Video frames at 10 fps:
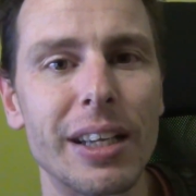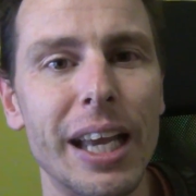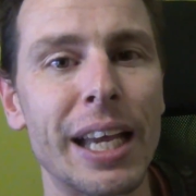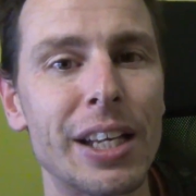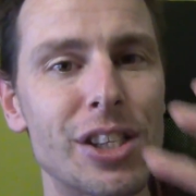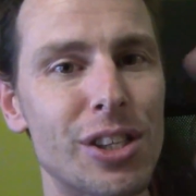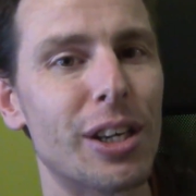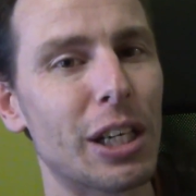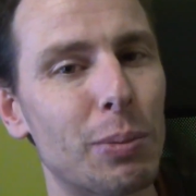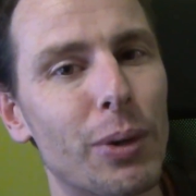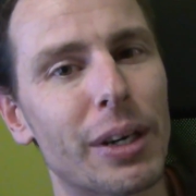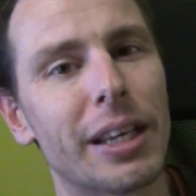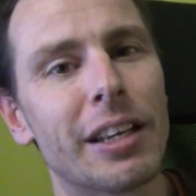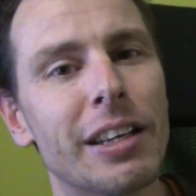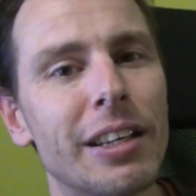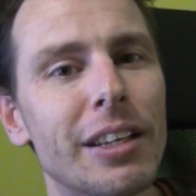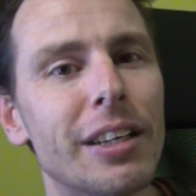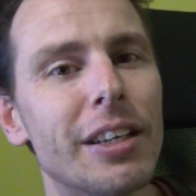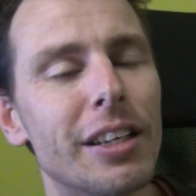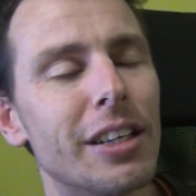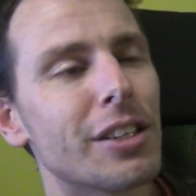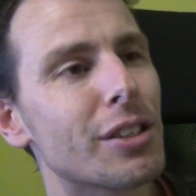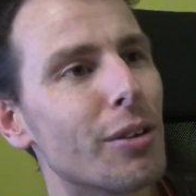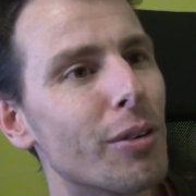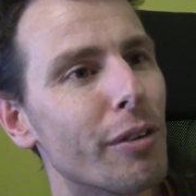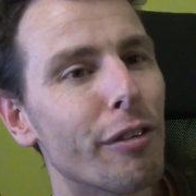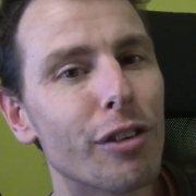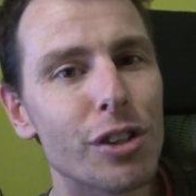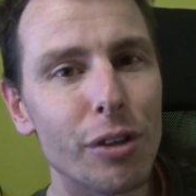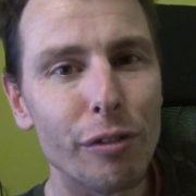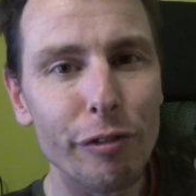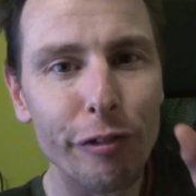and it started working. So, so